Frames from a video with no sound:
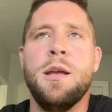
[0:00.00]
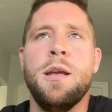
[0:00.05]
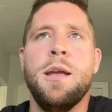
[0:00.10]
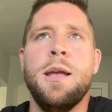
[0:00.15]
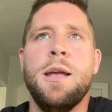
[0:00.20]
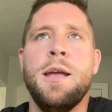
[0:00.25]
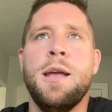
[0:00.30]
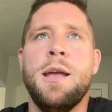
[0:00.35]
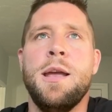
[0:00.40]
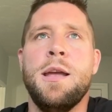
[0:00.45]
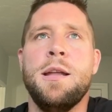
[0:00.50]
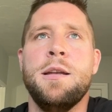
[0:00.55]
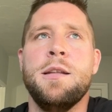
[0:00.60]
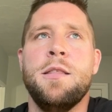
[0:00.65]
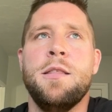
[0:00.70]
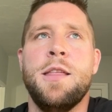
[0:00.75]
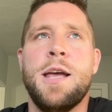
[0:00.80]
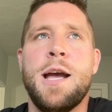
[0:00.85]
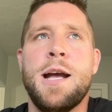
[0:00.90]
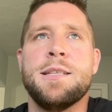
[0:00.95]

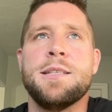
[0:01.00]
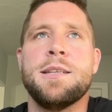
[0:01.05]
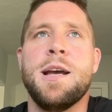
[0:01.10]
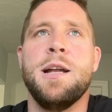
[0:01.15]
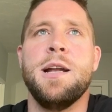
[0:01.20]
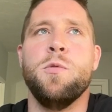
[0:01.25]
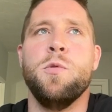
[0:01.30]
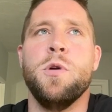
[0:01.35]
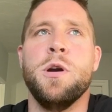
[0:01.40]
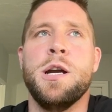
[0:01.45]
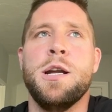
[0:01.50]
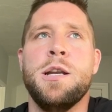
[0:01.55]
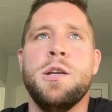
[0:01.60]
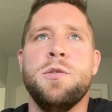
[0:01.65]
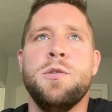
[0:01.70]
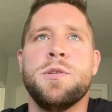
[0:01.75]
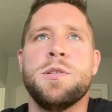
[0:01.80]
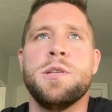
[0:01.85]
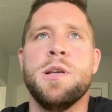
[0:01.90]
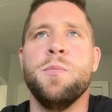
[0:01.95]
and that's kind of where I
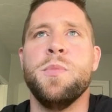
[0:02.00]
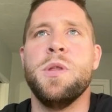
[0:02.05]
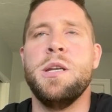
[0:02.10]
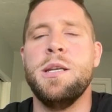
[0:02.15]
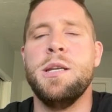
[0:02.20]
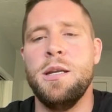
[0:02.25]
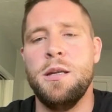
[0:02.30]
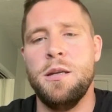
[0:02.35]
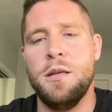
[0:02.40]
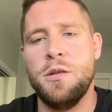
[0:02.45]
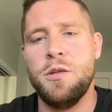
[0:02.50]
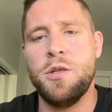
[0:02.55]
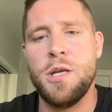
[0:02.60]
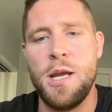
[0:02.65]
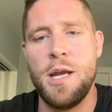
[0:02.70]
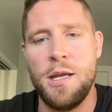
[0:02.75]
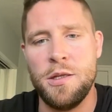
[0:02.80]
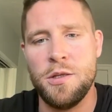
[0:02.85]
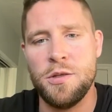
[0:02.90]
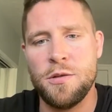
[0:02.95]
knew something needed to
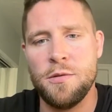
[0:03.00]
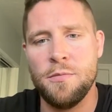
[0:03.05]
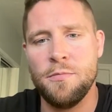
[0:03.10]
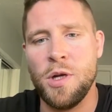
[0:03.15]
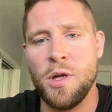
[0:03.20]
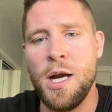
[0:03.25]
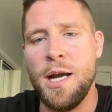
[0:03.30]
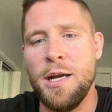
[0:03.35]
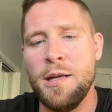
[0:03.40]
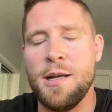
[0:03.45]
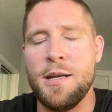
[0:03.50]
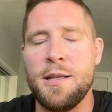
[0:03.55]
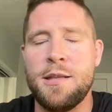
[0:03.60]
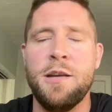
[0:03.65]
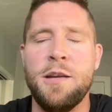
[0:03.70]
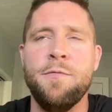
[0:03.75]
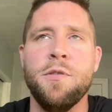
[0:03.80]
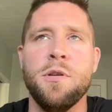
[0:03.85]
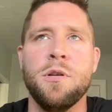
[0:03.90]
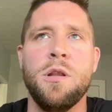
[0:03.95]
change, right? And I
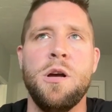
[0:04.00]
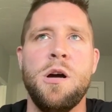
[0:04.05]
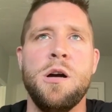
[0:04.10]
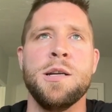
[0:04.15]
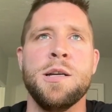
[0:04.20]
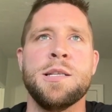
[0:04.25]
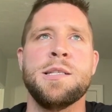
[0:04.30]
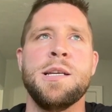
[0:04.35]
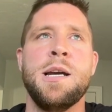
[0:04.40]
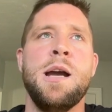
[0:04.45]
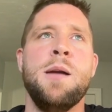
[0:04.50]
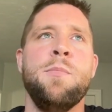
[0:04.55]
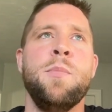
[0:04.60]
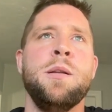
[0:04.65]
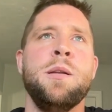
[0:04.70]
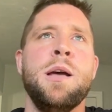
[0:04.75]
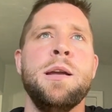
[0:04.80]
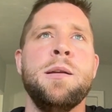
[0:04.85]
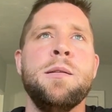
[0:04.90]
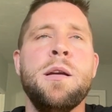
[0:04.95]
think for the longest time,
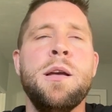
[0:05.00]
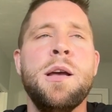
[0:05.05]
and like